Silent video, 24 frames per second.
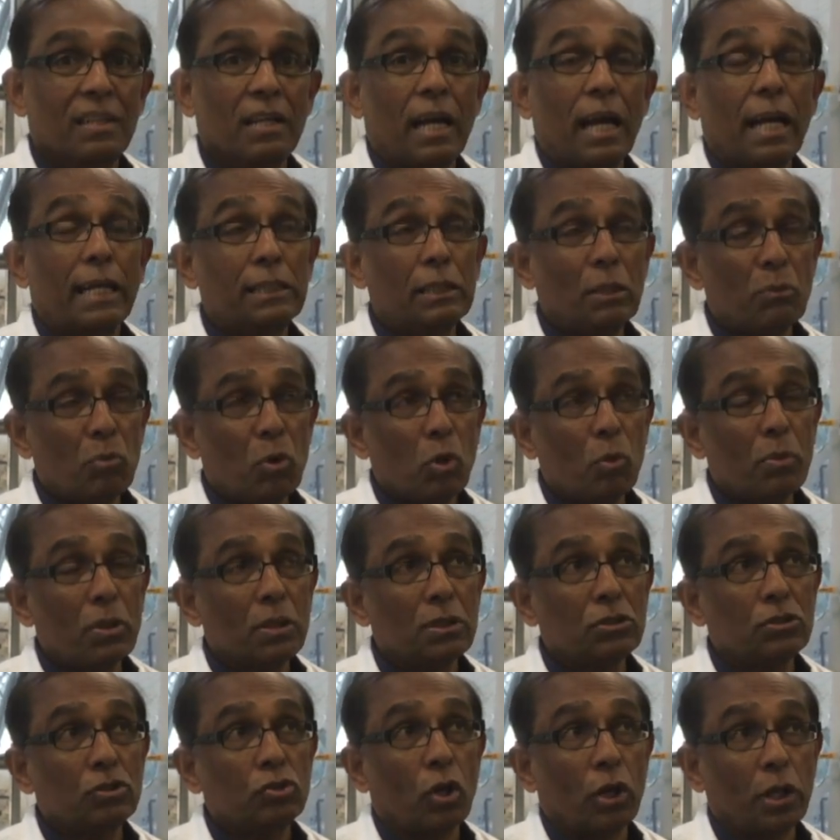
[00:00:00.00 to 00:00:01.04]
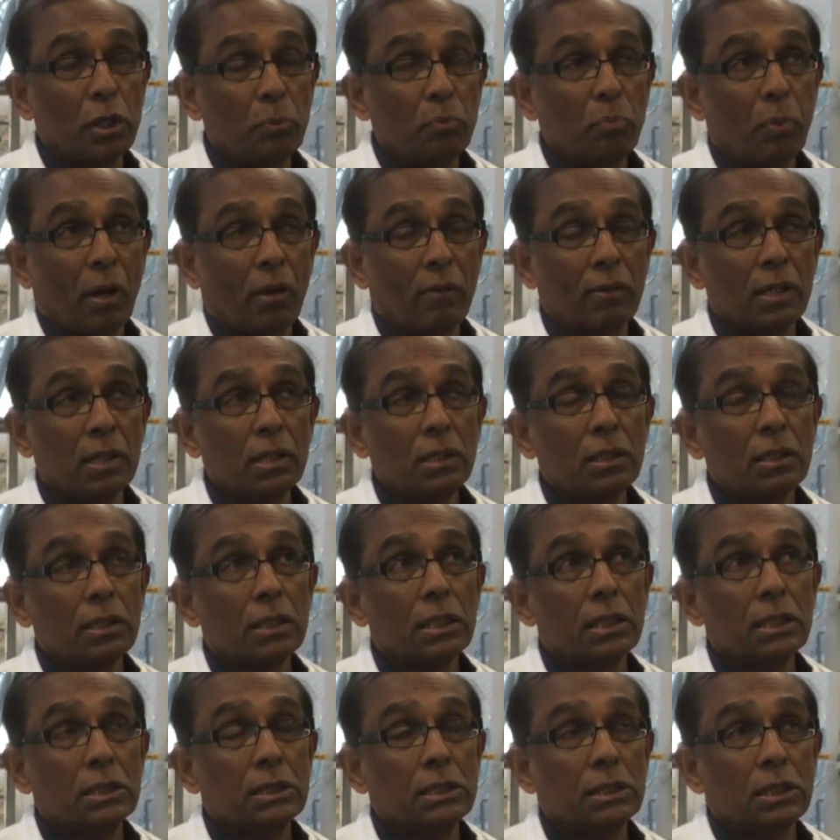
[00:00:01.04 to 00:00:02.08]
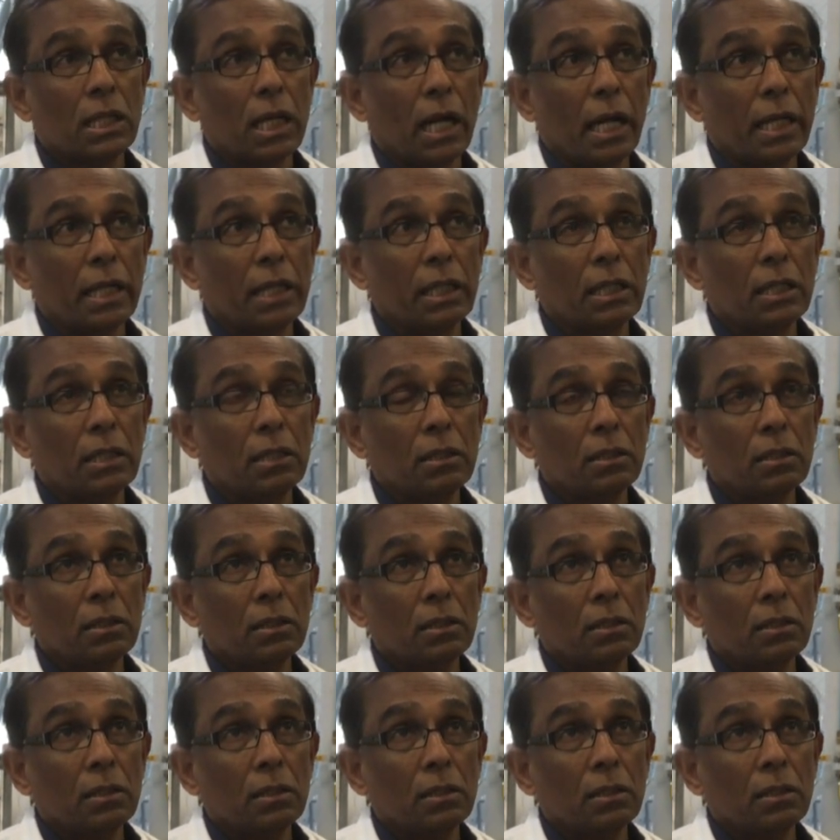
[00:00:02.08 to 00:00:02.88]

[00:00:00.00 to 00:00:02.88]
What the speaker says: At the moment, solid power is running